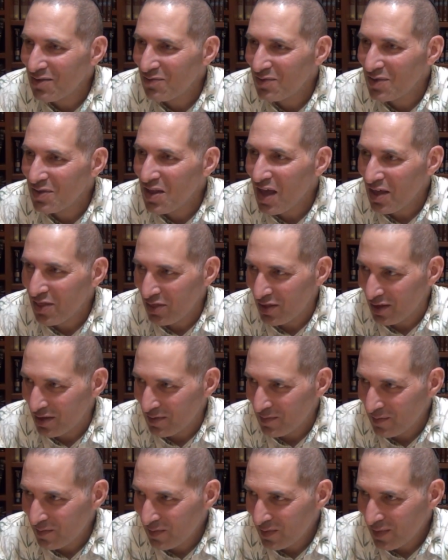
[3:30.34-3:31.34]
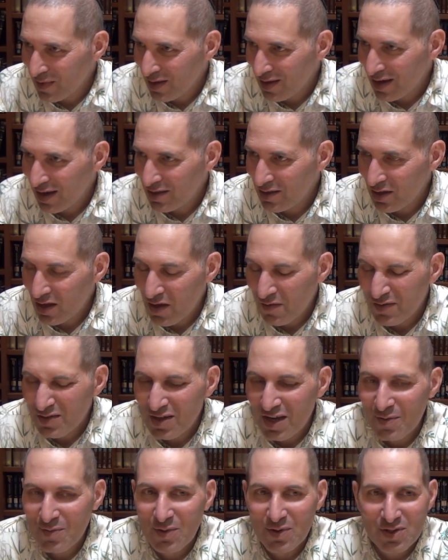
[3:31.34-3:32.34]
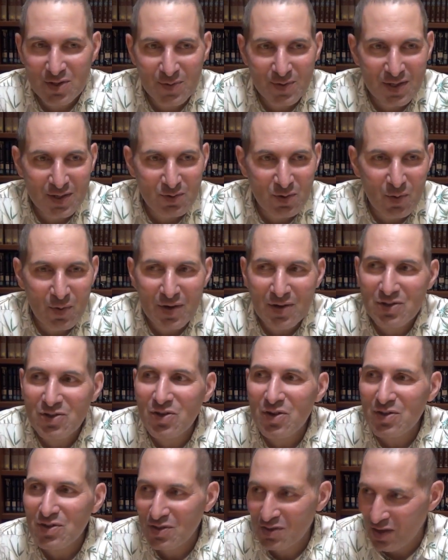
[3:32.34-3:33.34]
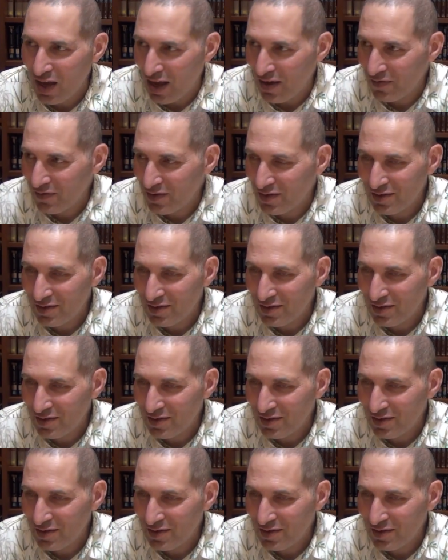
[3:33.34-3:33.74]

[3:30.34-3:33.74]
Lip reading: with nothing? And the Chafetz Chaim looks at him and says, well, where's your stuff?